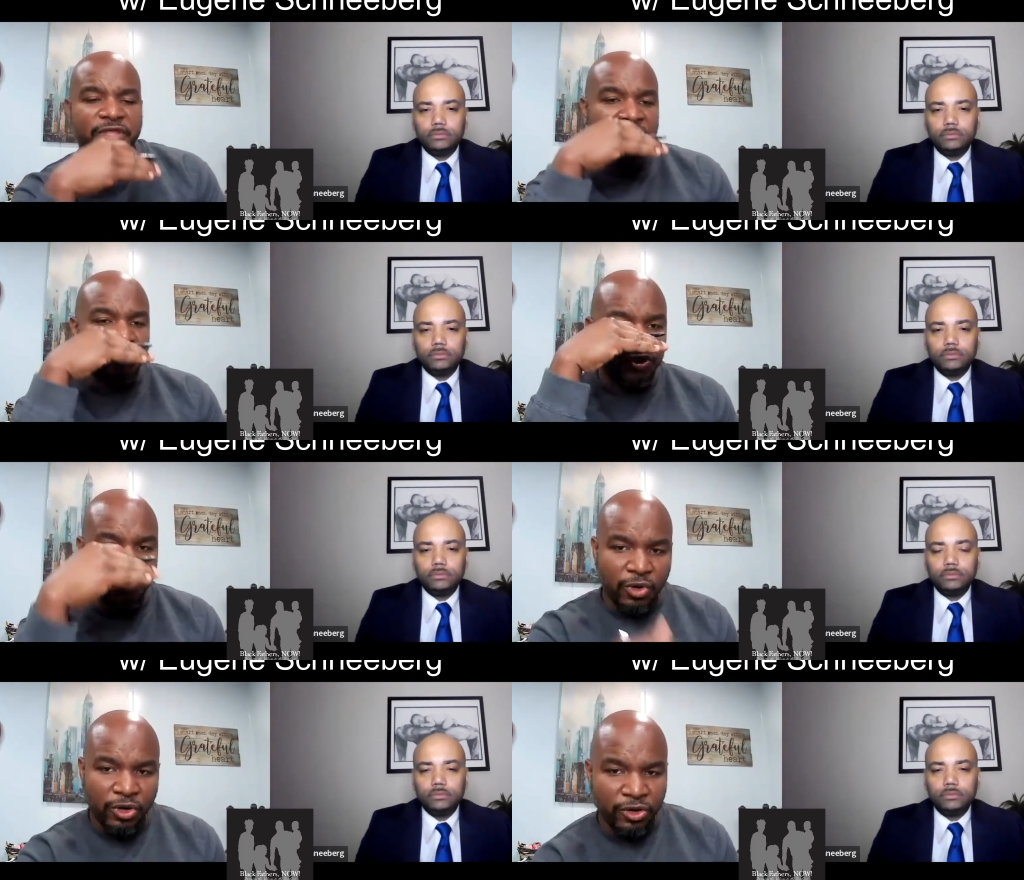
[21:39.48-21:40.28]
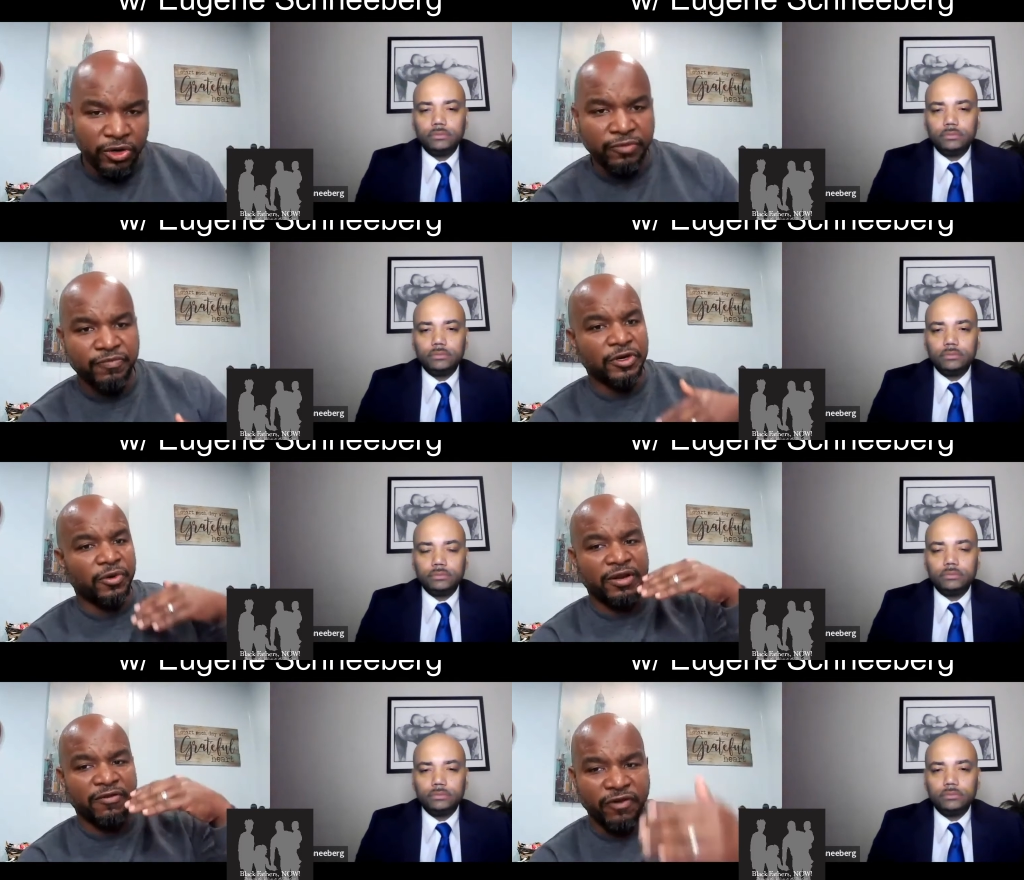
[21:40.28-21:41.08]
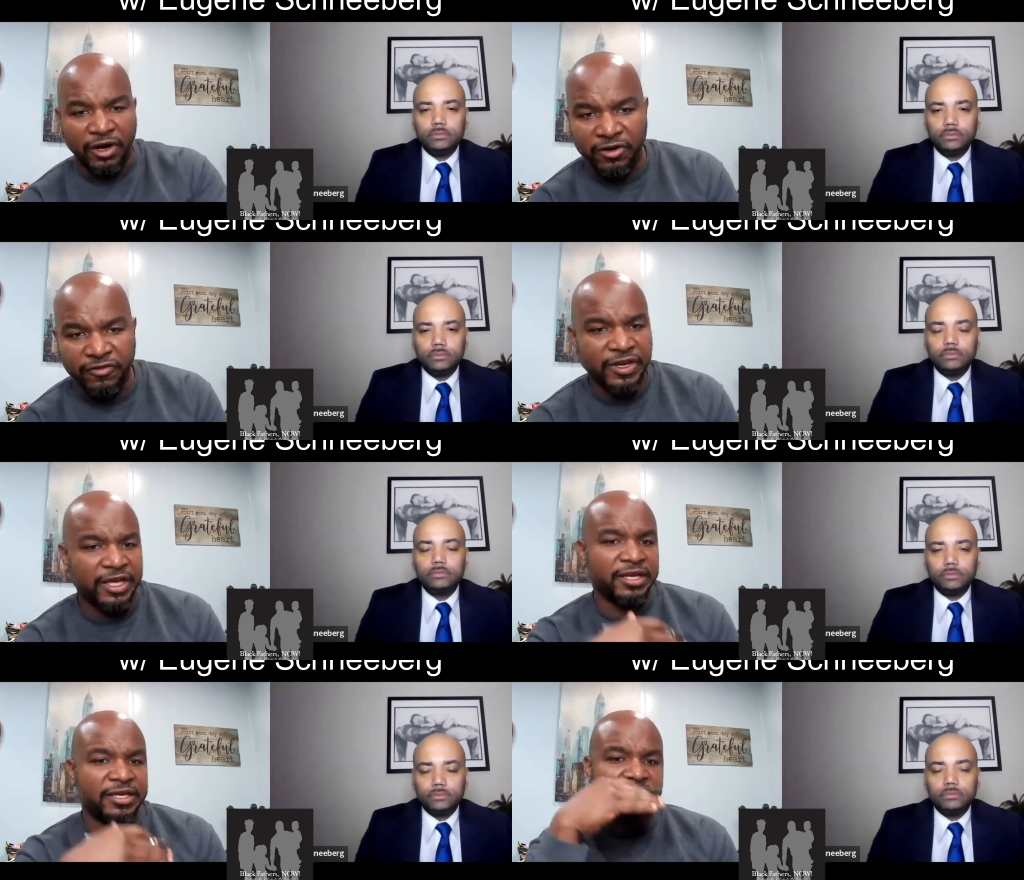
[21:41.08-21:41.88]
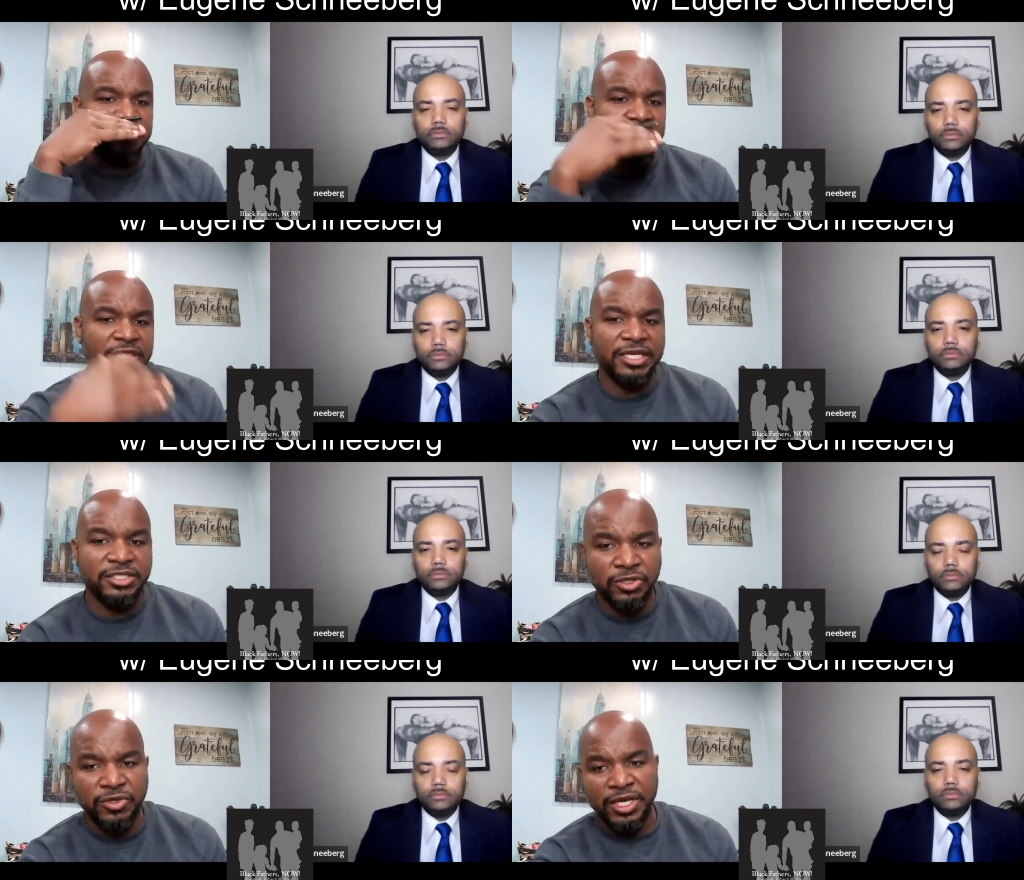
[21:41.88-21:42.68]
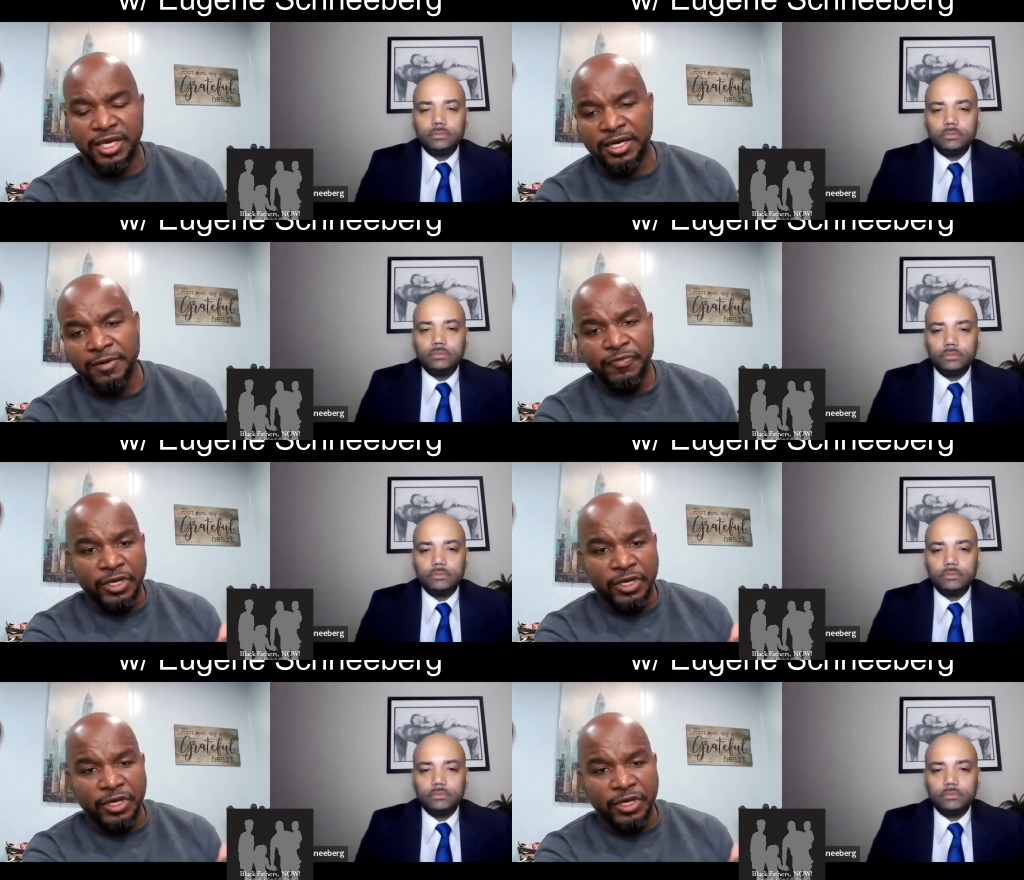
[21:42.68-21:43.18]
Speaker 1: that you were you know involved in and some of the things that you did